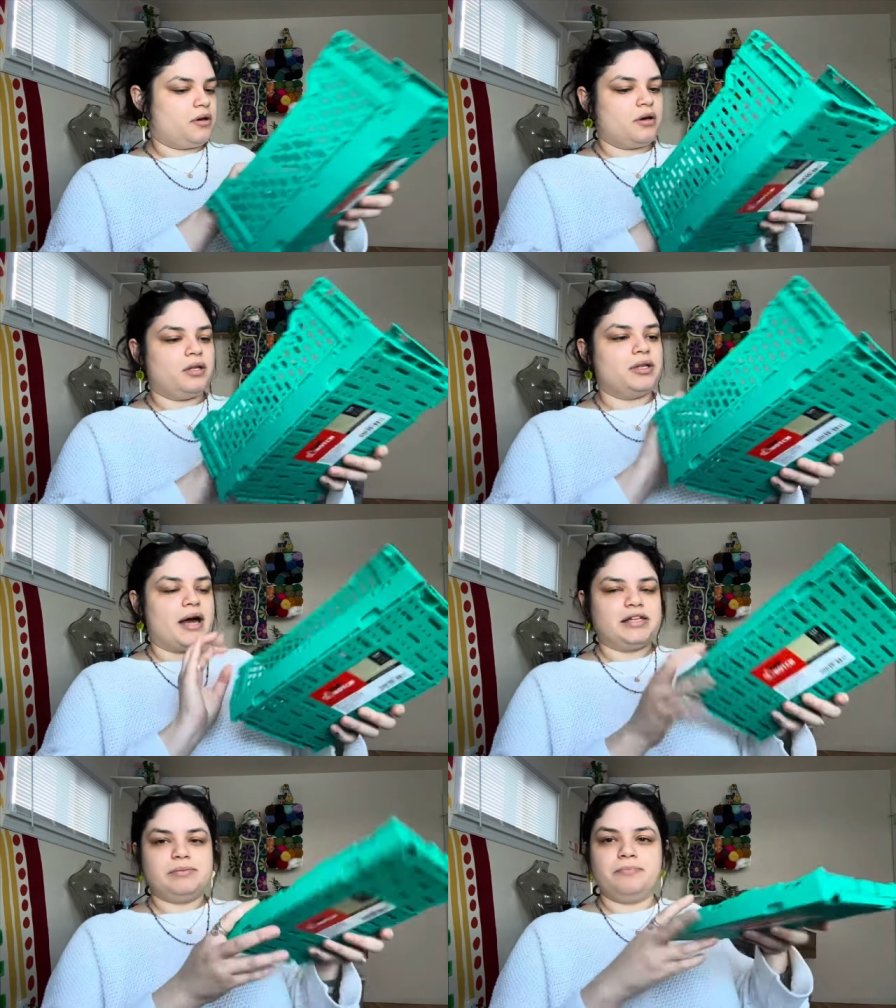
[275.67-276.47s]

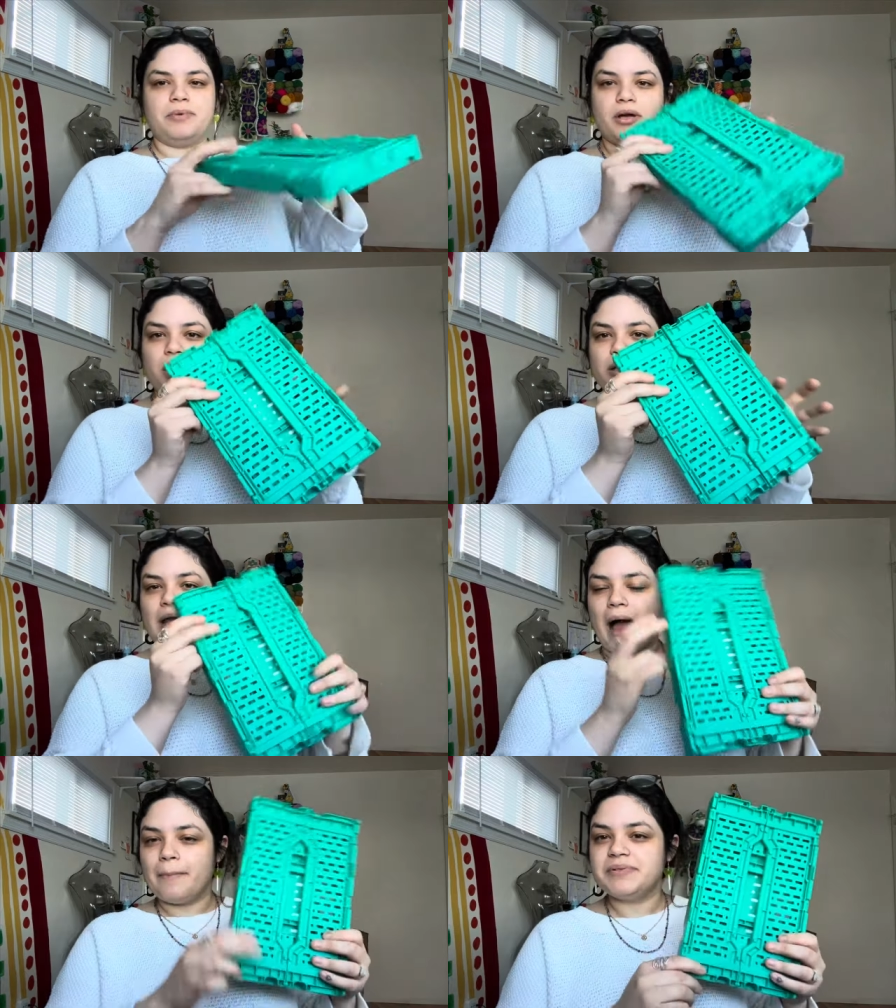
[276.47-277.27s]
collapse,
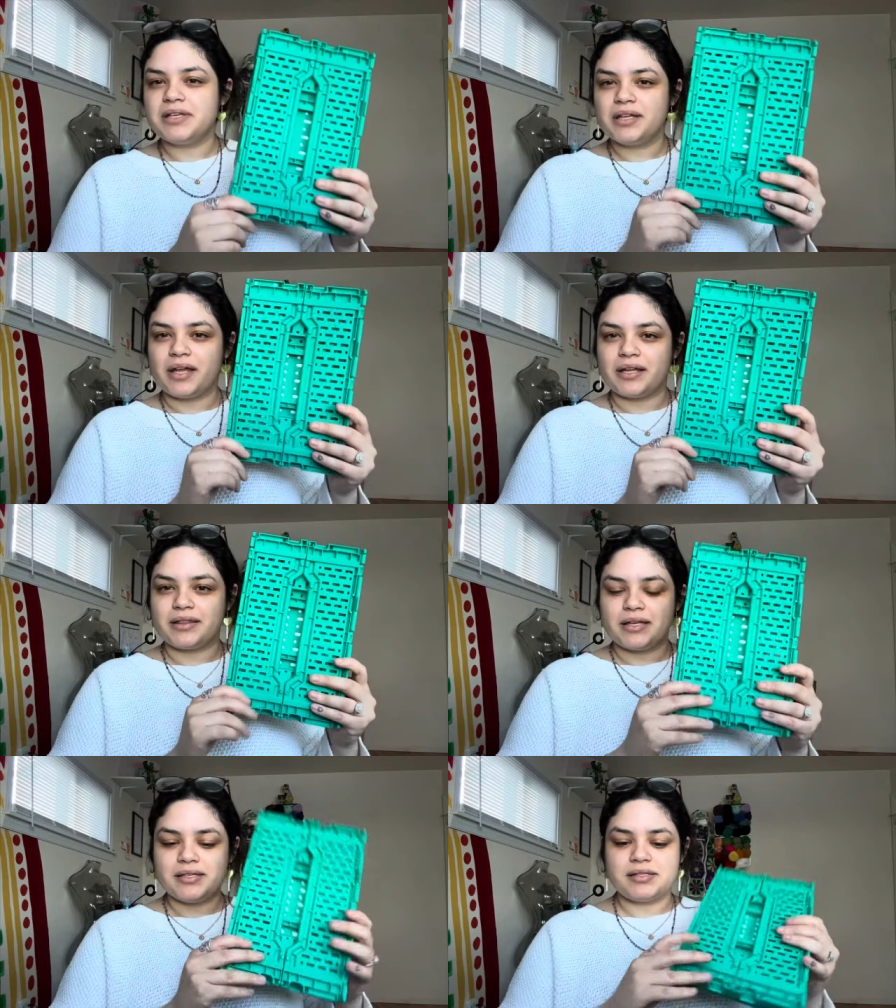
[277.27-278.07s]
collapse it like
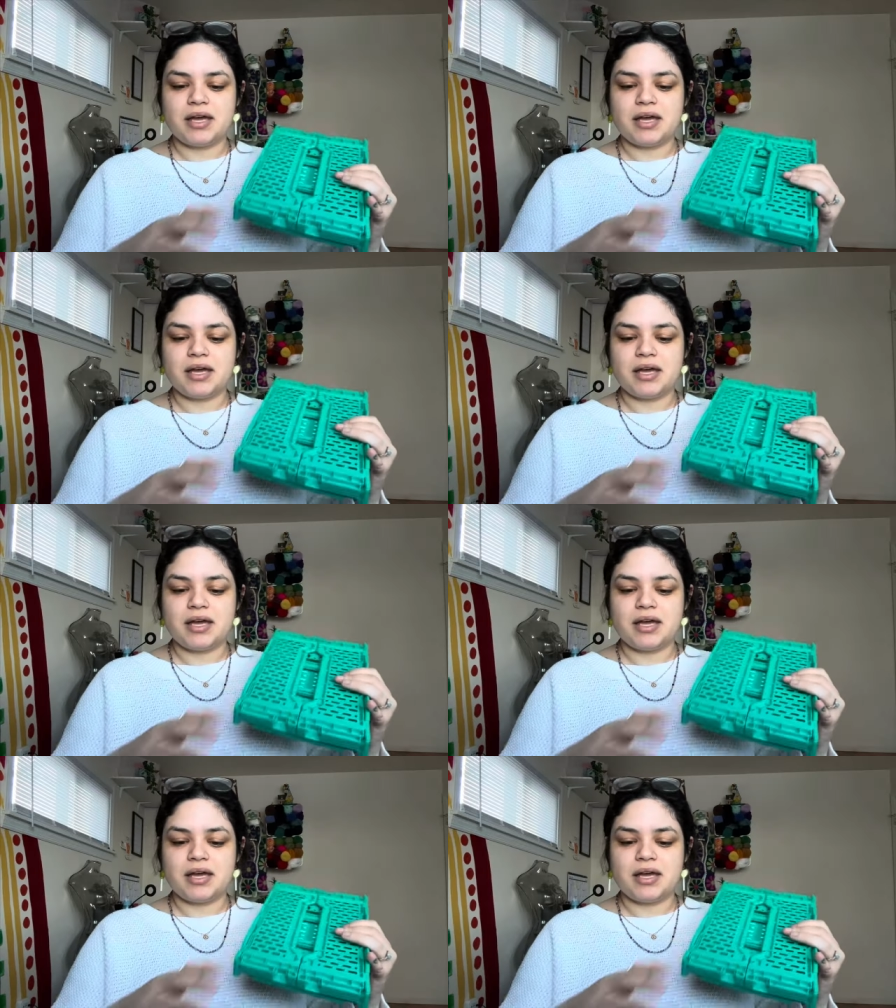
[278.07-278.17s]
this.